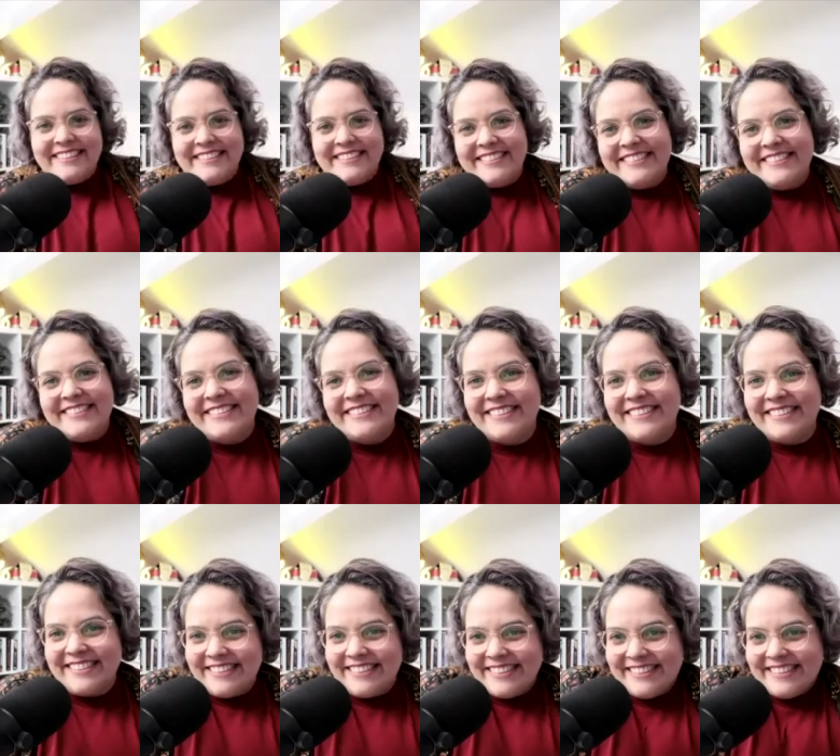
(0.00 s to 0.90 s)
this day,
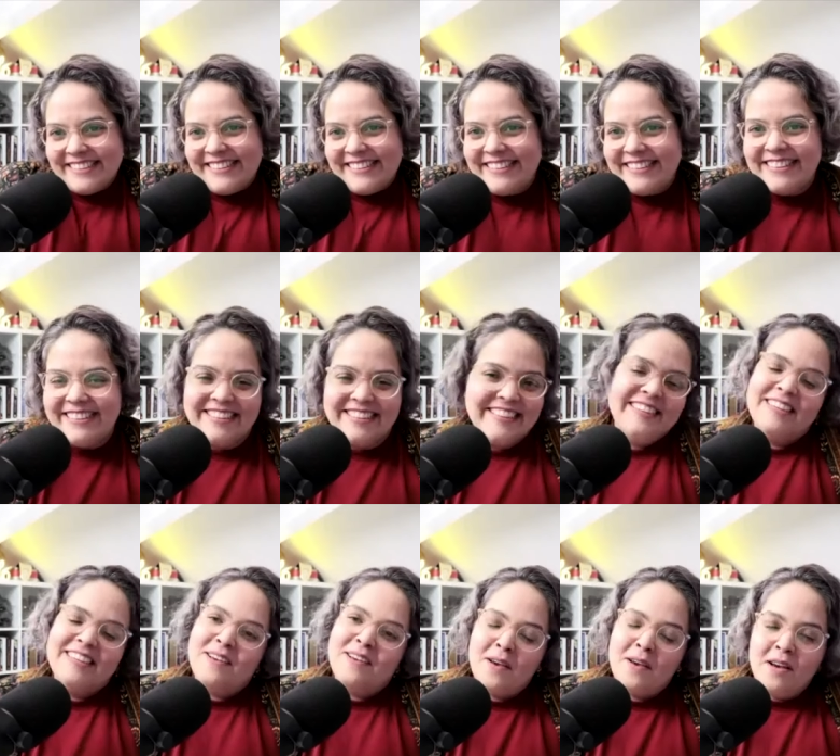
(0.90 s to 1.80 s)
I don't
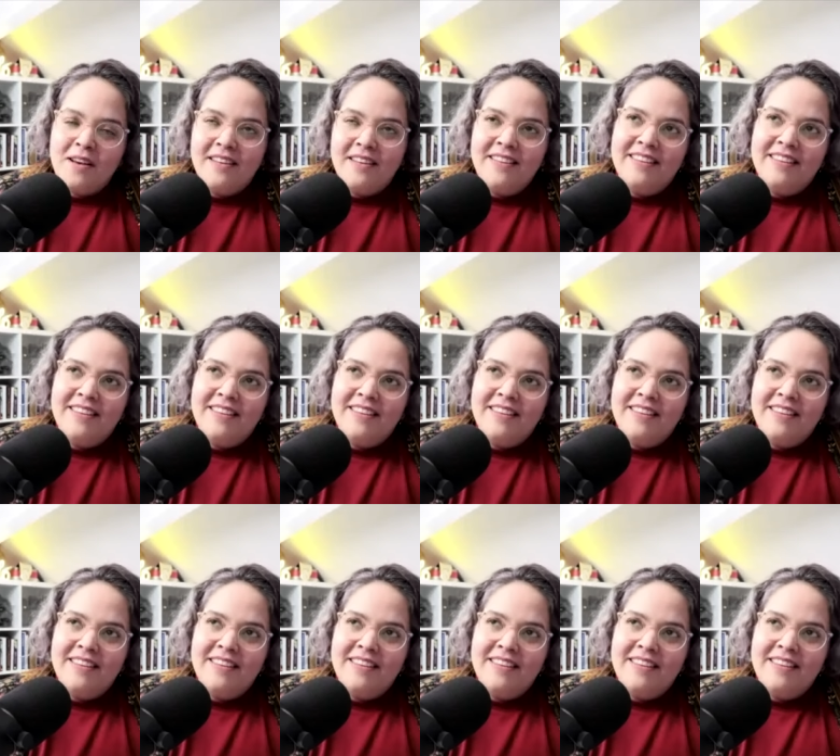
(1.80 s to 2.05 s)
understand that